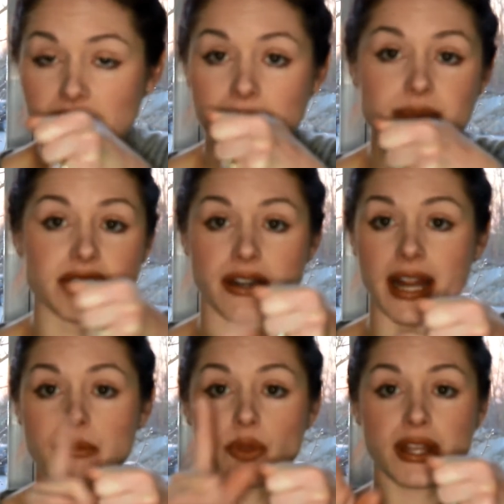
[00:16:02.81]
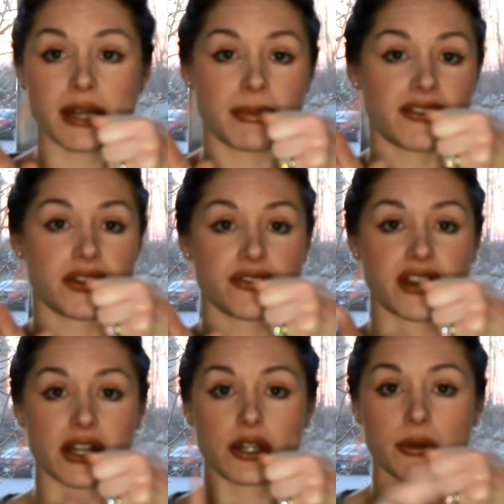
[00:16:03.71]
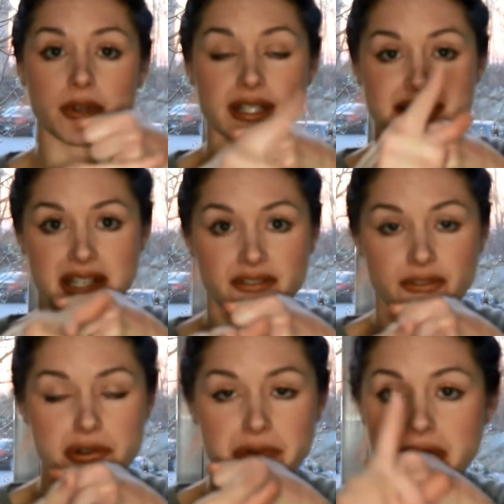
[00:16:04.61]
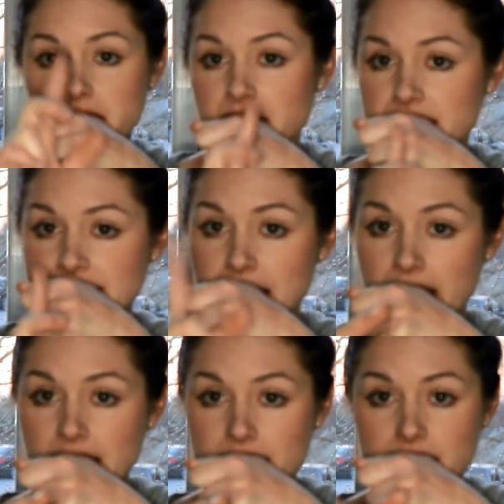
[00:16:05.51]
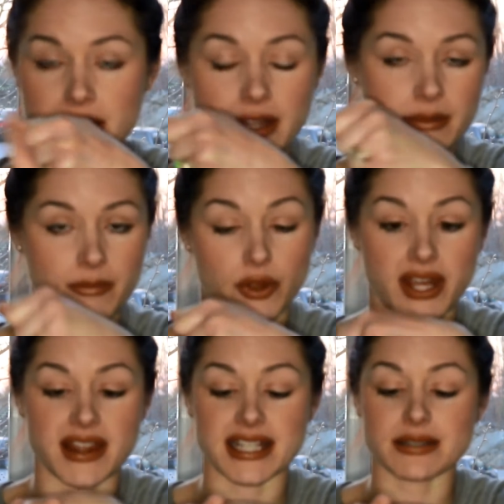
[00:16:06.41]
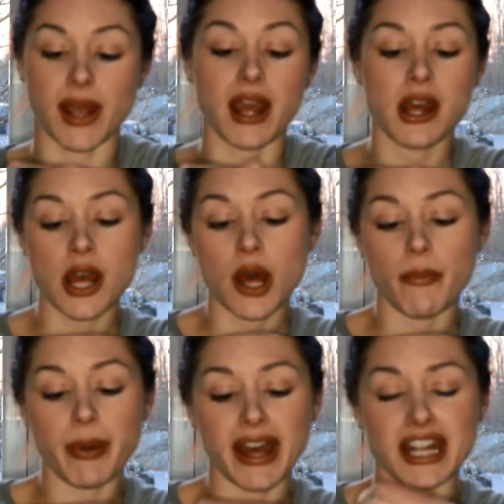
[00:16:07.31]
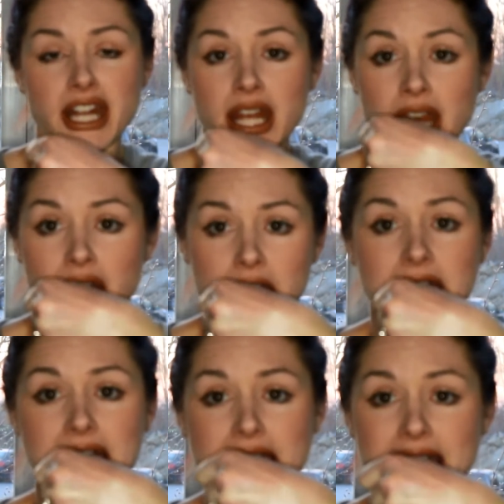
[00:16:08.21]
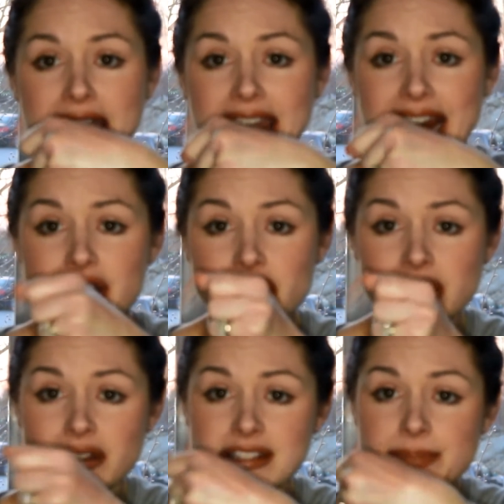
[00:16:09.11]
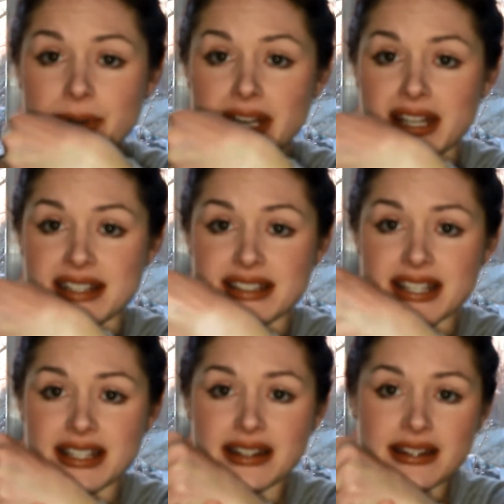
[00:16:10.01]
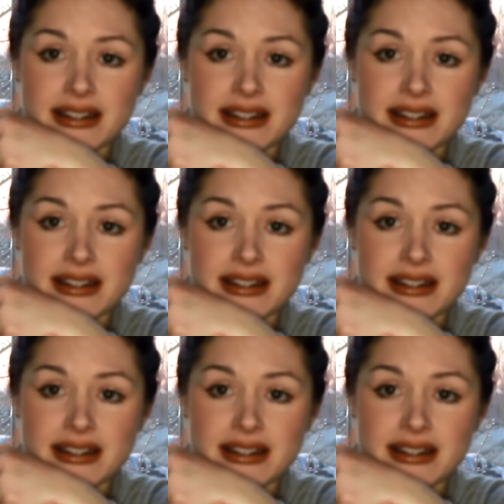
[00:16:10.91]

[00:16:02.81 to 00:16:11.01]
I'm sorry, I'm looking at my viewfinder instead of forward because I'm looking this way. But it actually looks pretty, doesn't it?